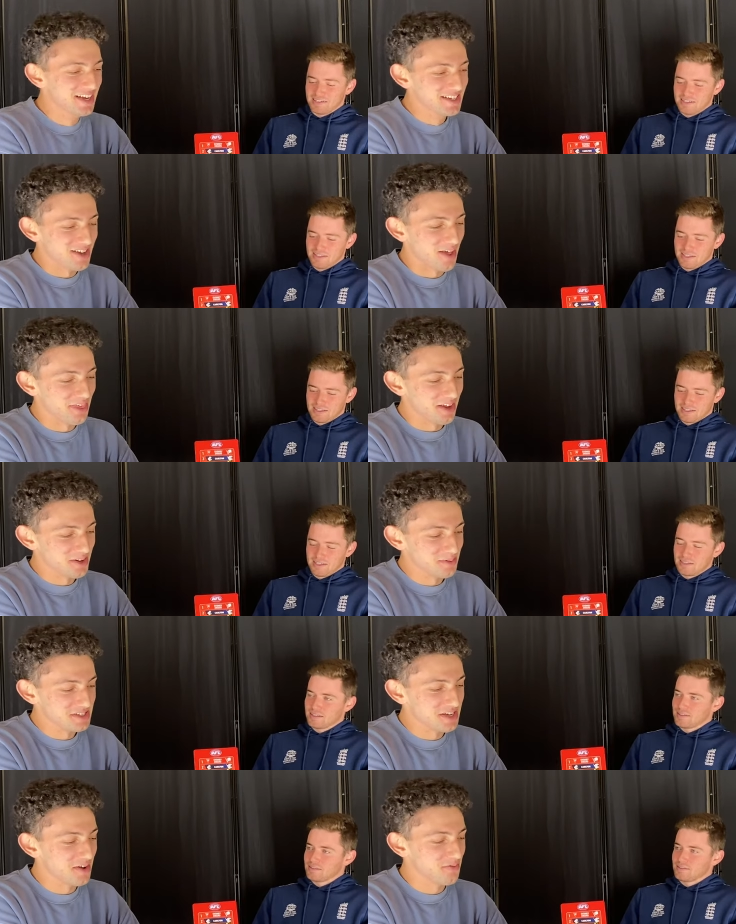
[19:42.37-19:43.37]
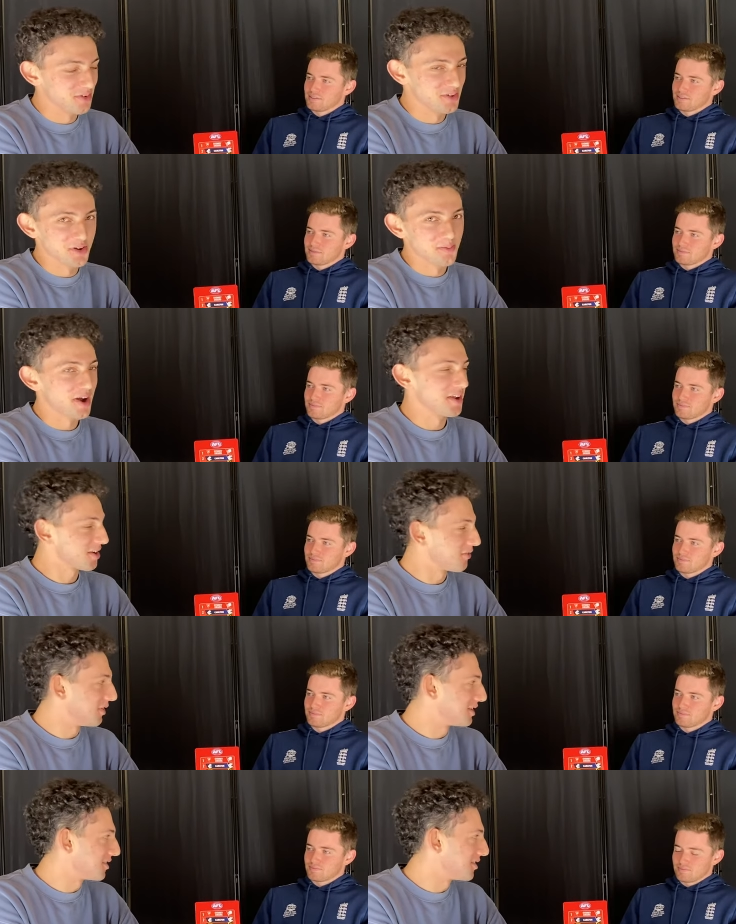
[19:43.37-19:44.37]
Speaker 1: doubt. So I think it'll be tough for Longmire to
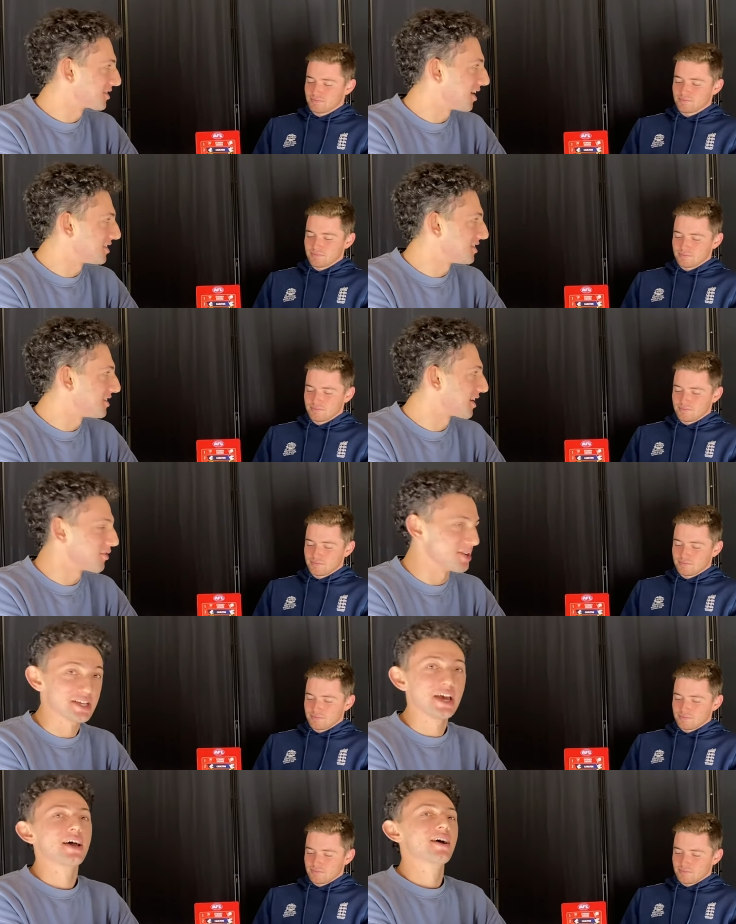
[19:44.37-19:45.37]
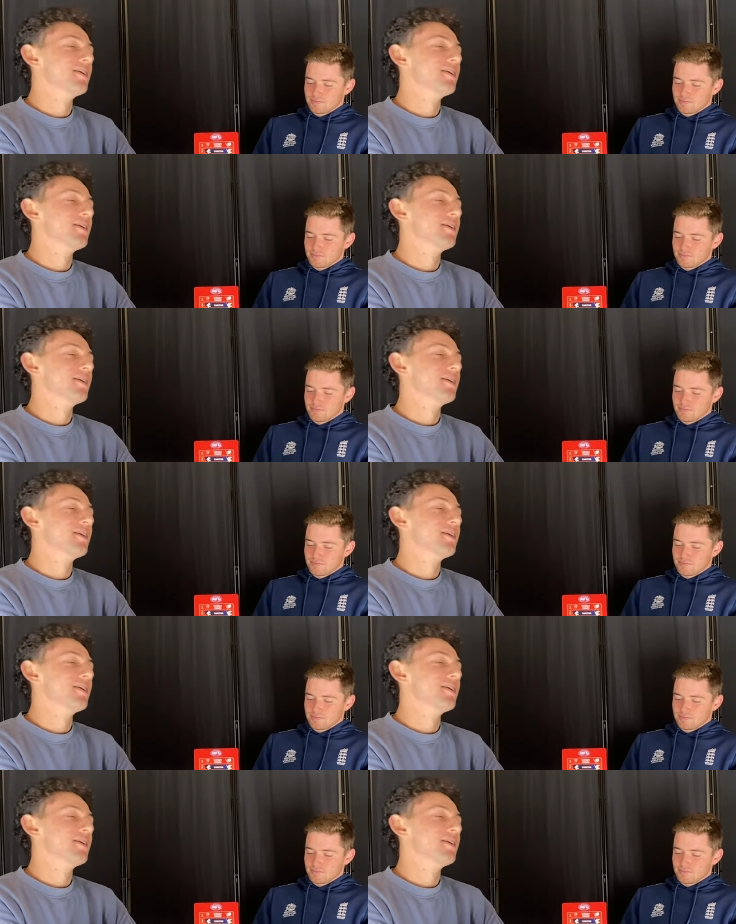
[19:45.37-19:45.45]
convince those guys to take a risk.